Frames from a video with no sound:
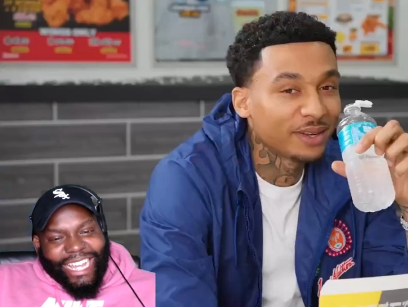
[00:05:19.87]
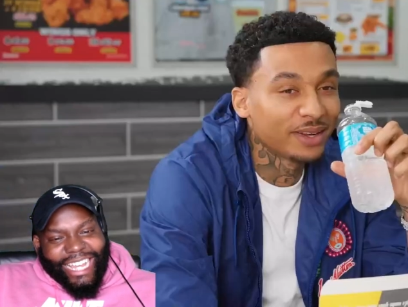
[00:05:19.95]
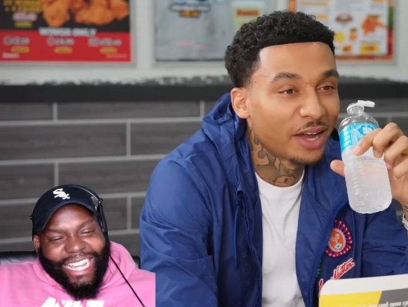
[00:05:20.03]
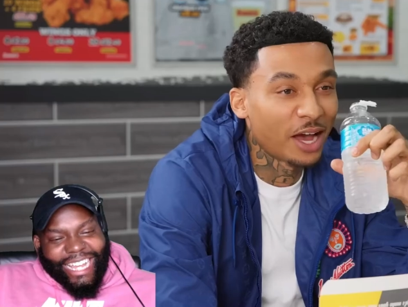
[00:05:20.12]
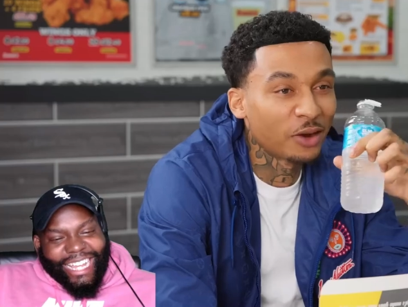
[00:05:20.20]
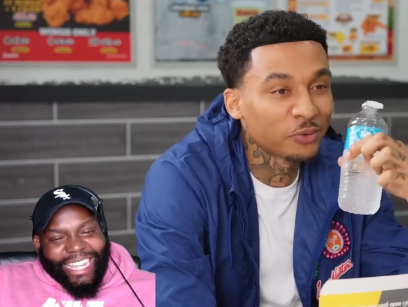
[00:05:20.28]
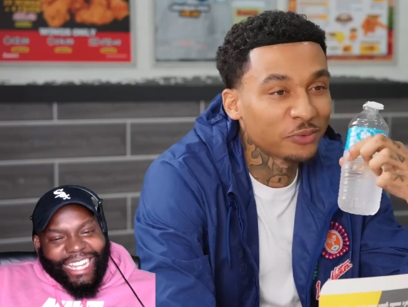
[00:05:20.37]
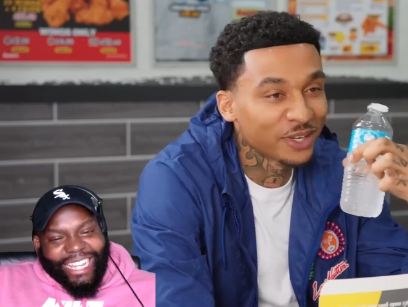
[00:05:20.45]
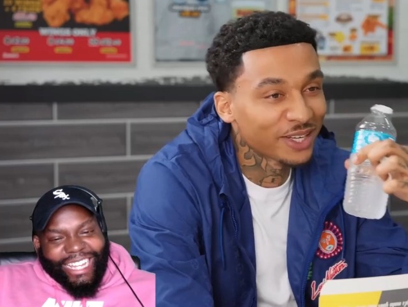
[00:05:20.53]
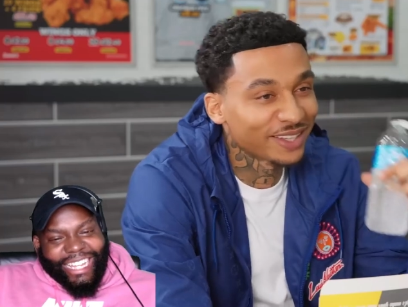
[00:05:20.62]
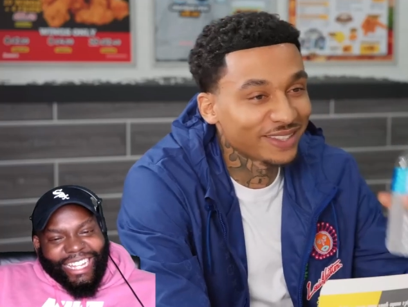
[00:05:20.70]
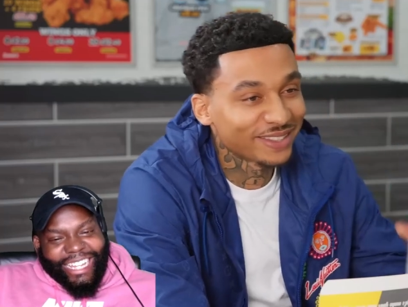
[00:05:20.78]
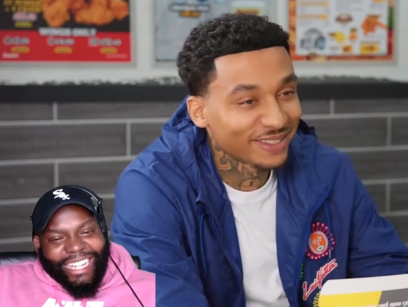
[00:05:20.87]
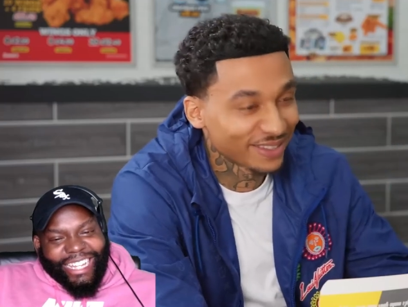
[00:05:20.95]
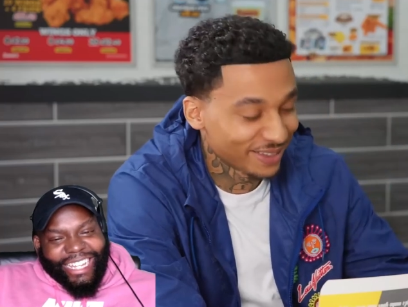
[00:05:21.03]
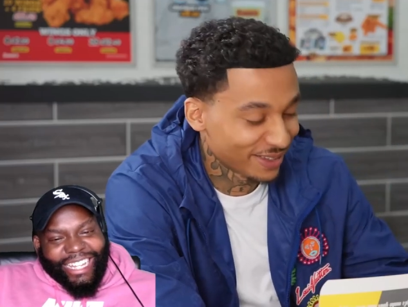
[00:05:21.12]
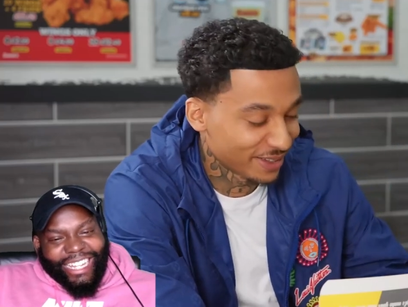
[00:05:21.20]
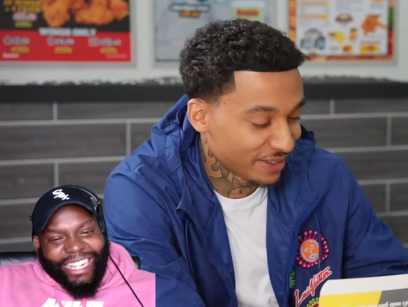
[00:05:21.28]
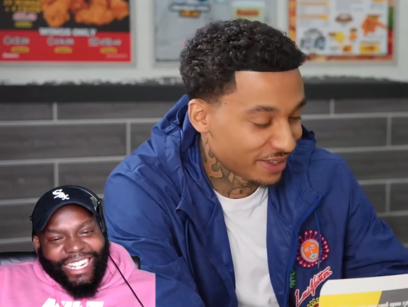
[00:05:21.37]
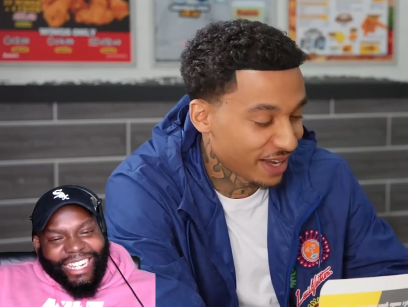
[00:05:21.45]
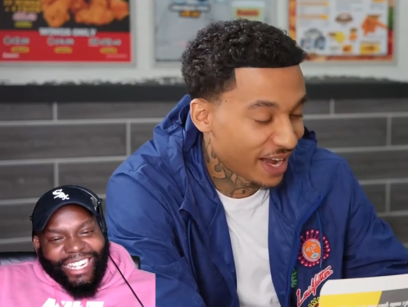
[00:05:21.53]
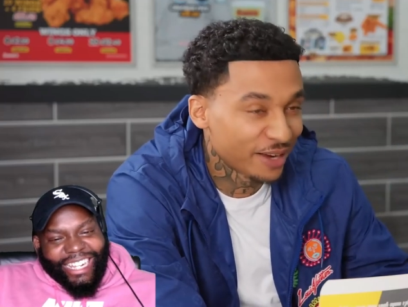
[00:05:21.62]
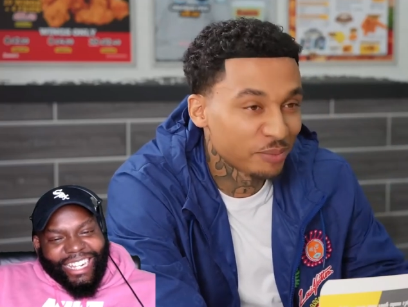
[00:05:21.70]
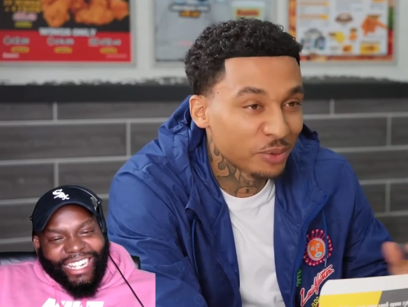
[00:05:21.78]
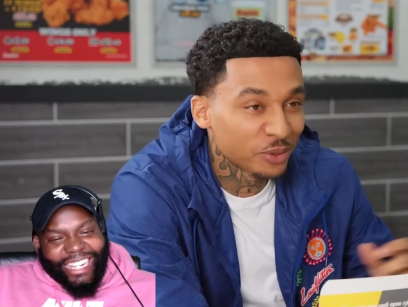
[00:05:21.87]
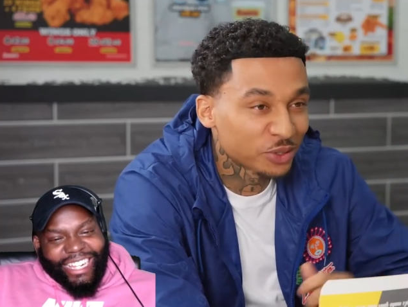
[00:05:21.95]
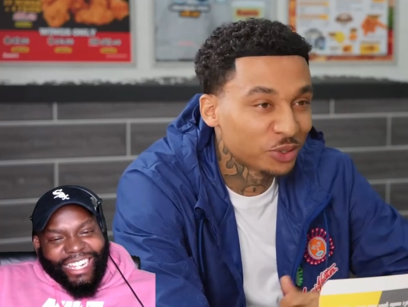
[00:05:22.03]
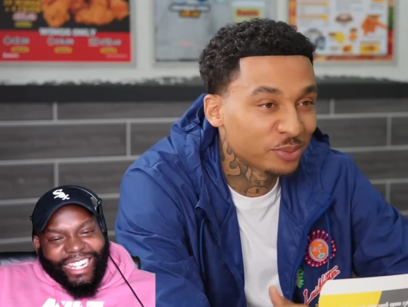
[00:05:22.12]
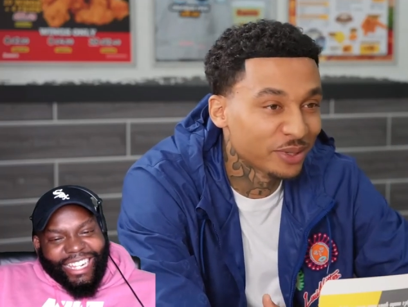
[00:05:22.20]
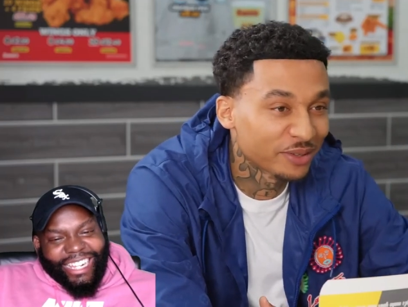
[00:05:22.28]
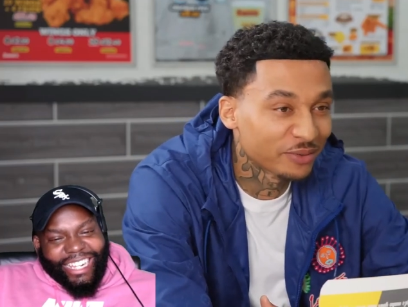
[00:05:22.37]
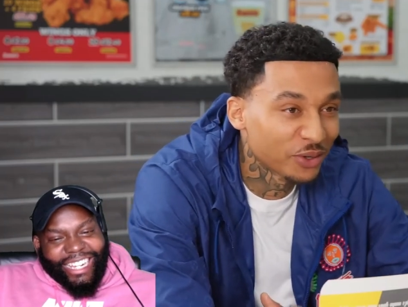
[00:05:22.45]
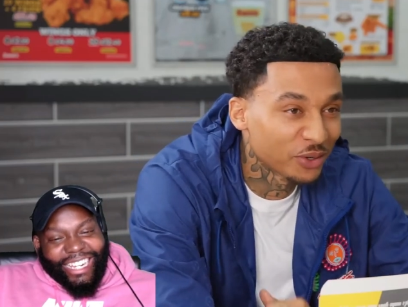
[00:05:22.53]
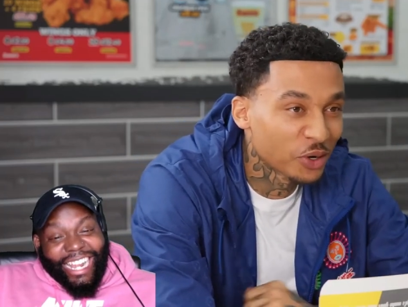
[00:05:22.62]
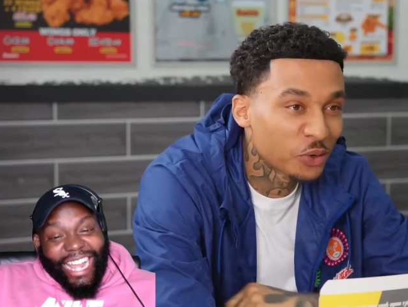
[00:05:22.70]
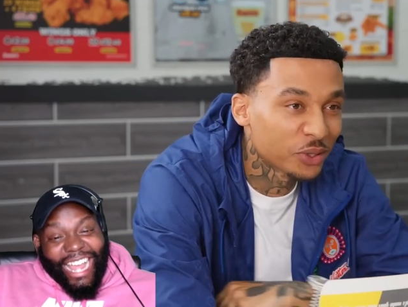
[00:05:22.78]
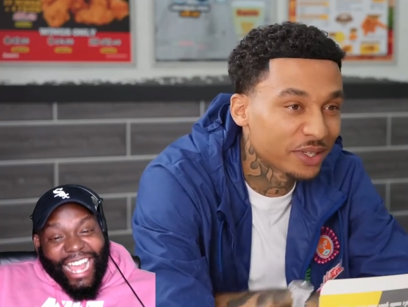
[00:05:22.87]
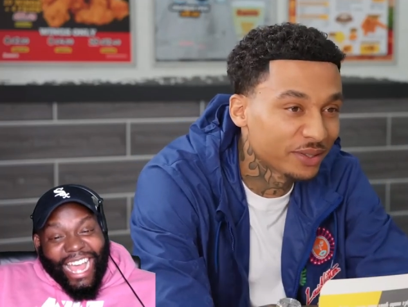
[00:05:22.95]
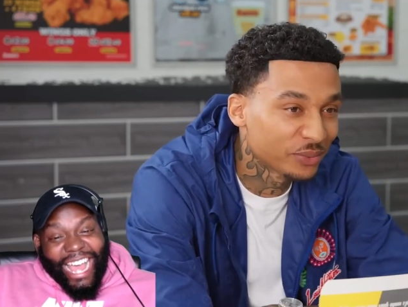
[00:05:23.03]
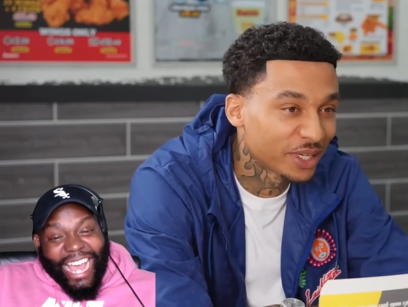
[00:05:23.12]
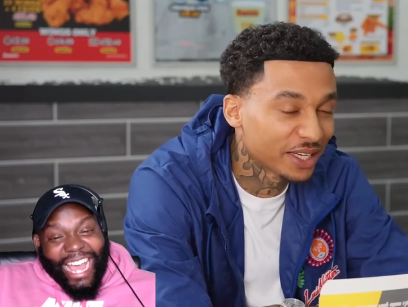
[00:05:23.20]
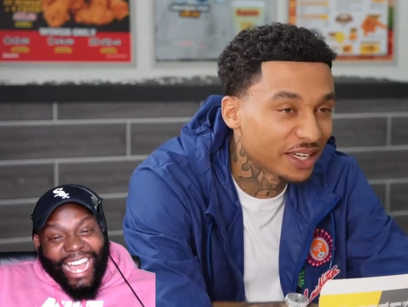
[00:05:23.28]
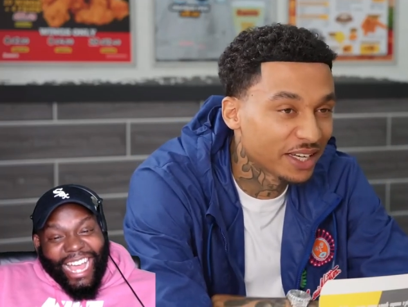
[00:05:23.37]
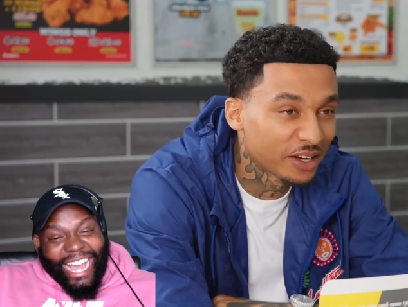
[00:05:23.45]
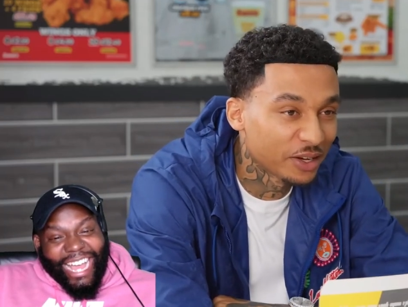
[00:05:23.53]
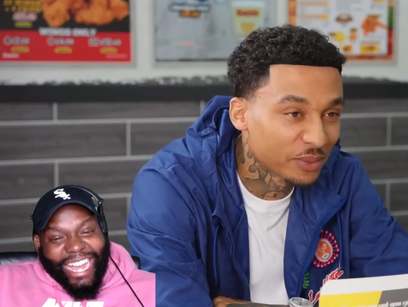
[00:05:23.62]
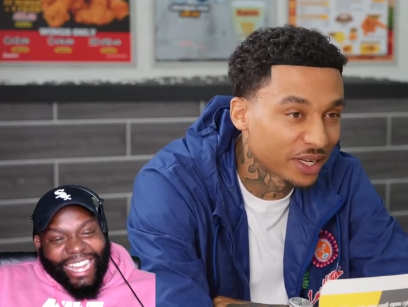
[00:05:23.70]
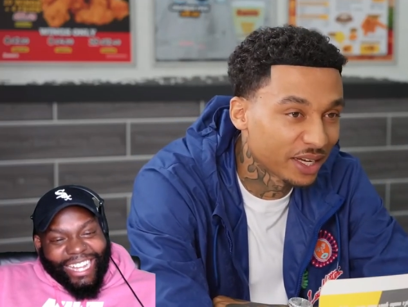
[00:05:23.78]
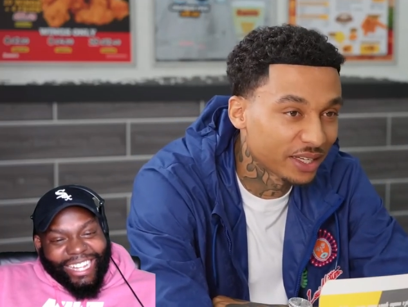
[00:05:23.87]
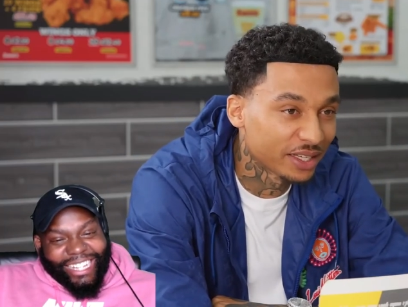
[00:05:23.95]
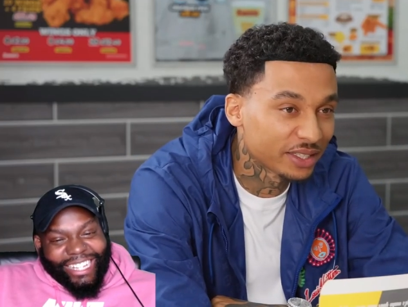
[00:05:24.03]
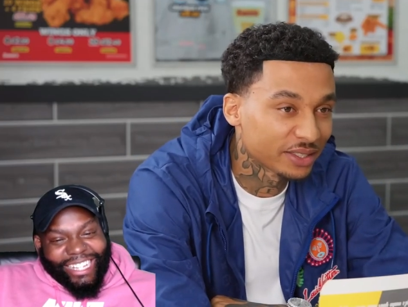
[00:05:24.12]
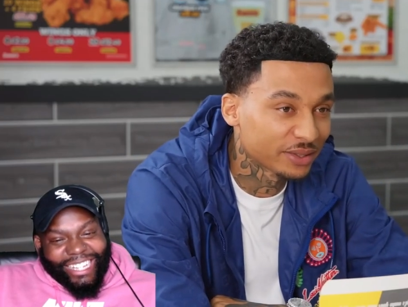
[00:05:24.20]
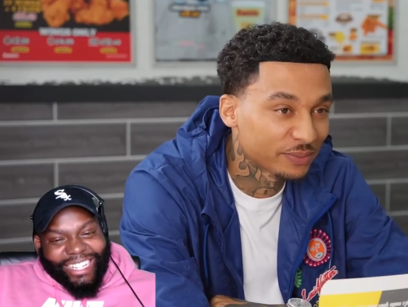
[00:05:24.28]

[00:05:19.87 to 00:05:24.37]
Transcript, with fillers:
Speaker 1: No, I don't think, because I ain't booked you, but if you're going, we can link up there, I guess.